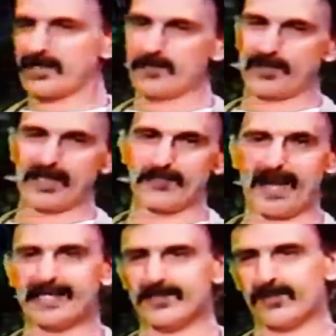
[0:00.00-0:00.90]
You bring it
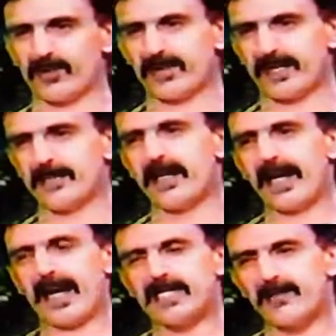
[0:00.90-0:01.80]
back to Berlin,
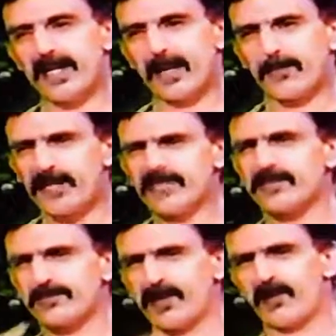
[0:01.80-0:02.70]
and you make a
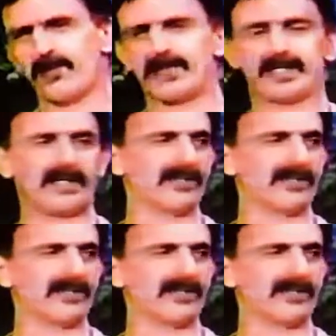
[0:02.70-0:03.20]
peace pyramid,